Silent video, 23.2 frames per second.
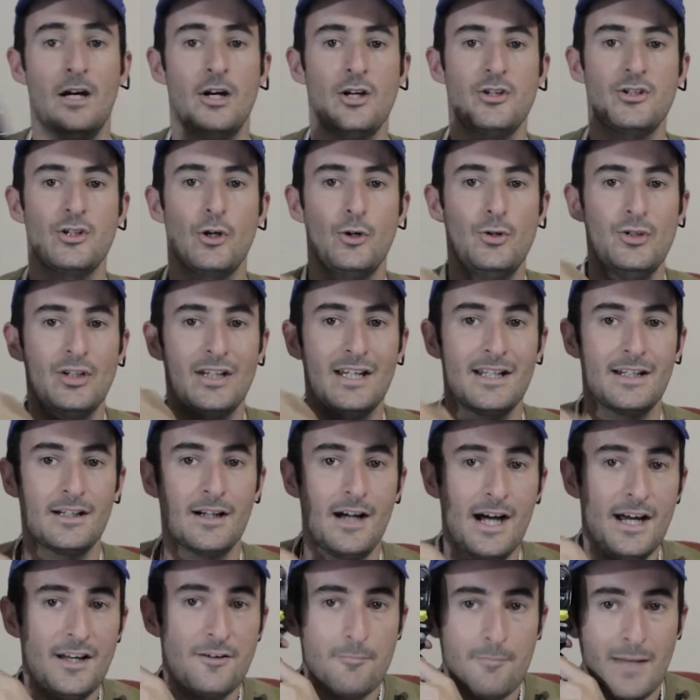So you can
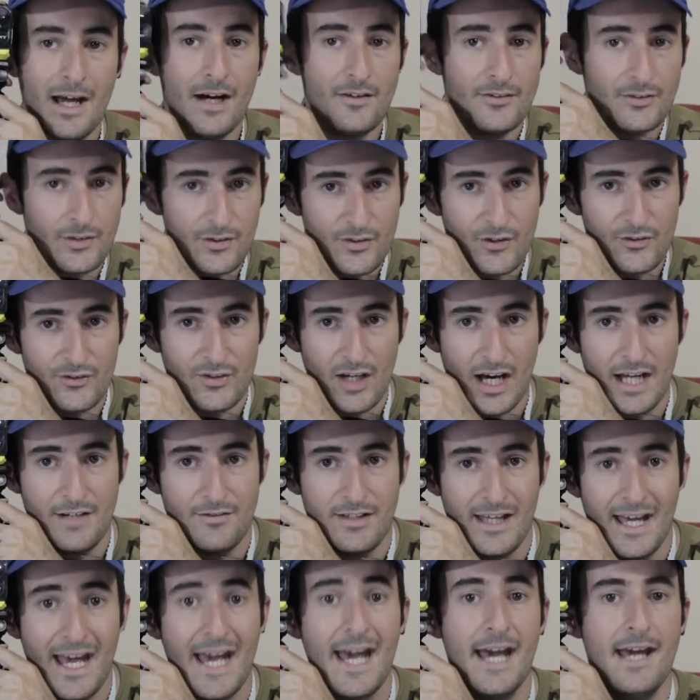kind of mount it on the side of
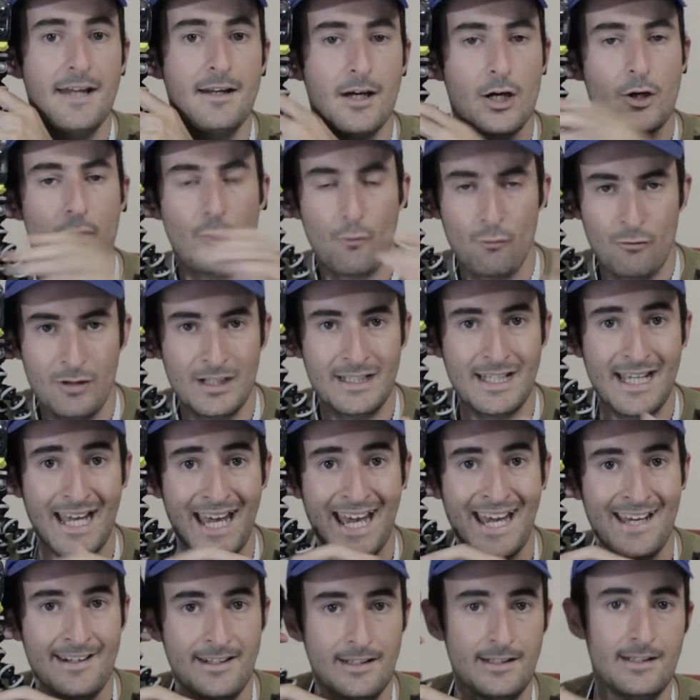your head, really
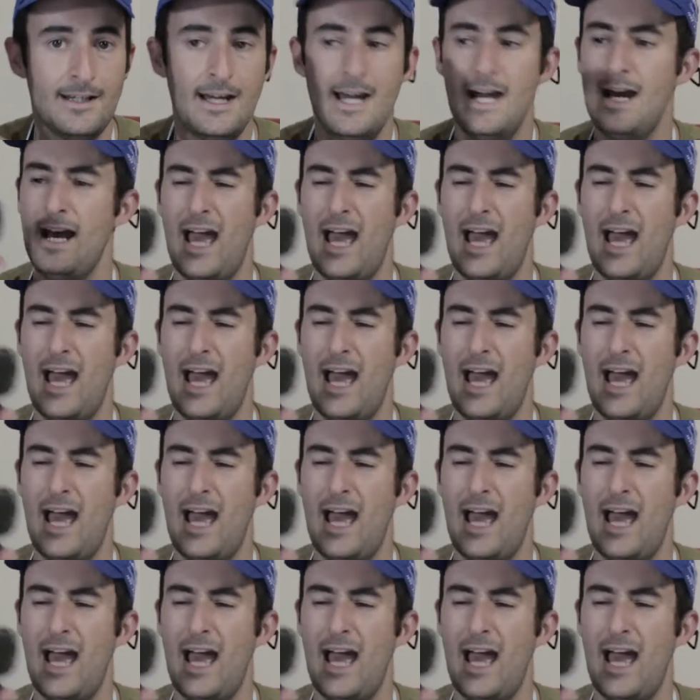handy.